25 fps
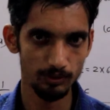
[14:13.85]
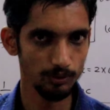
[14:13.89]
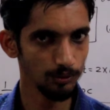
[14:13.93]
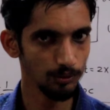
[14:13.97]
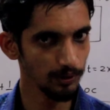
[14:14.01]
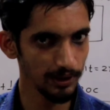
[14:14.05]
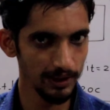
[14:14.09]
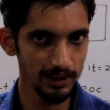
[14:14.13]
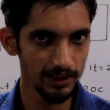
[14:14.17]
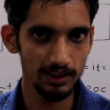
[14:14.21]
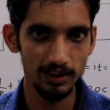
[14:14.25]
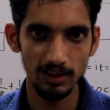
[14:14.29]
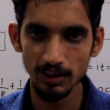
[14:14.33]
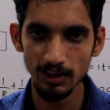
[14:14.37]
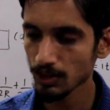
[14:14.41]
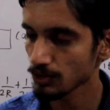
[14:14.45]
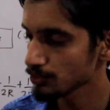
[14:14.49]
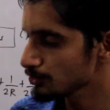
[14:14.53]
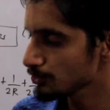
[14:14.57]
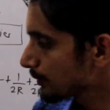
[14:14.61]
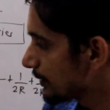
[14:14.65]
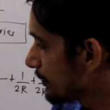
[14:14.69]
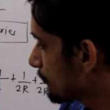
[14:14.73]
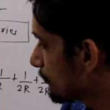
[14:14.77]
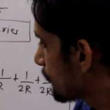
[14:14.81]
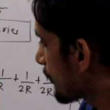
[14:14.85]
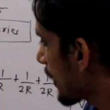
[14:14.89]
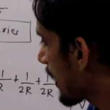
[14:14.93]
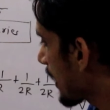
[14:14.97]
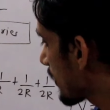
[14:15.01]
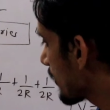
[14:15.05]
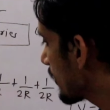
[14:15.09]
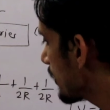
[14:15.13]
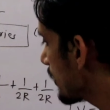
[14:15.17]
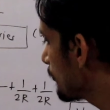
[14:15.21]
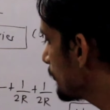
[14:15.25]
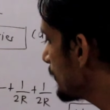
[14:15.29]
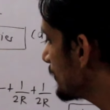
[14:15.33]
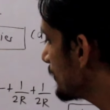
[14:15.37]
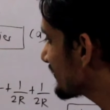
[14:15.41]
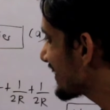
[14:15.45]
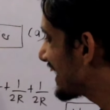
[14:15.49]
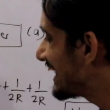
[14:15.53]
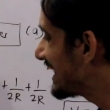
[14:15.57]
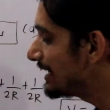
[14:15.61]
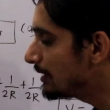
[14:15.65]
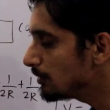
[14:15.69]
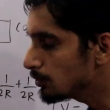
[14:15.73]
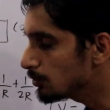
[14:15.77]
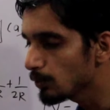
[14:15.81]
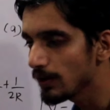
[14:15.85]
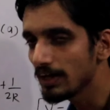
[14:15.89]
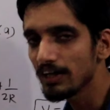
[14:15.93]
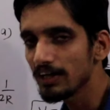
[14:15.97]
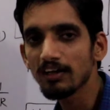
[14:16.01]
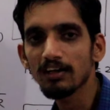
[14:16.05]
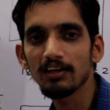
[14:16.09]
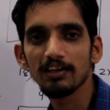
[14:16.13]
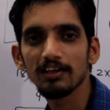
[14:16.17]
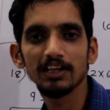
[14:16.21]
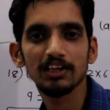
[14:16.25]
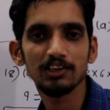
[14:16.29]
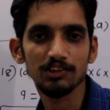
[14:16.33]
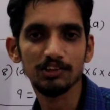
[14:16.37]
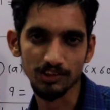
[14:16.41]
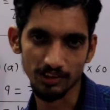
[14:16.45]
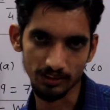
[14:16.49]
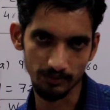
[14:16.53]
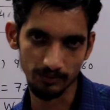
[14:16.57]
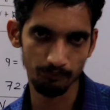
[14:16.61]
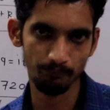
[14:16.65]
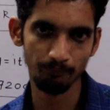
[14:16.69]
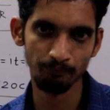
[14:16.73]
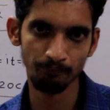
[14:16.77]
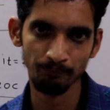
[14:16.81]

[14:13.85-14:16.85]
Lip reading: Okay, so in parallel means end-to-end connection.